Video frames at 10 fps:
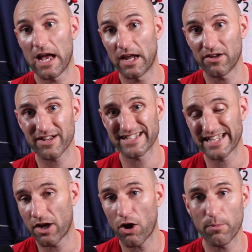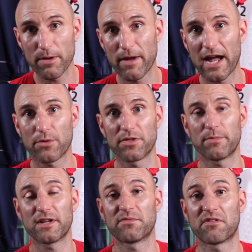And like I said, I'll be back with a
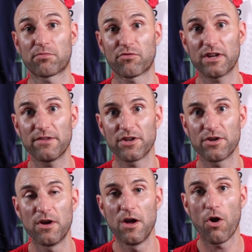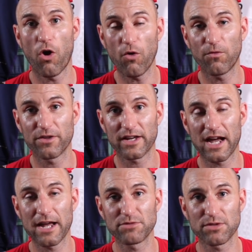bit of a preview of the
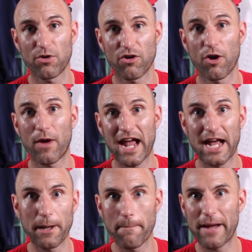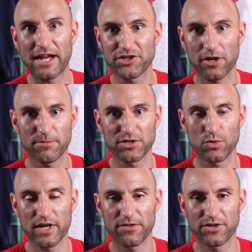game tomorrow and a matchup
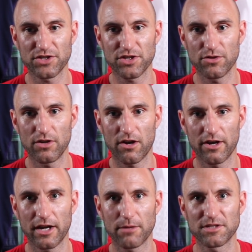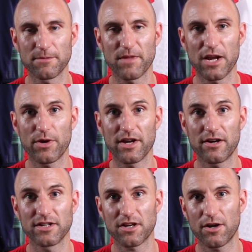between the two lineups. Anyway,
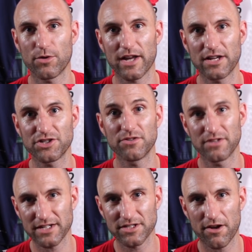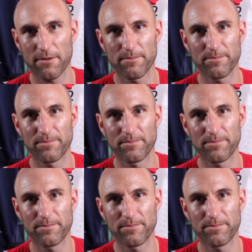guys, I will catch you next time.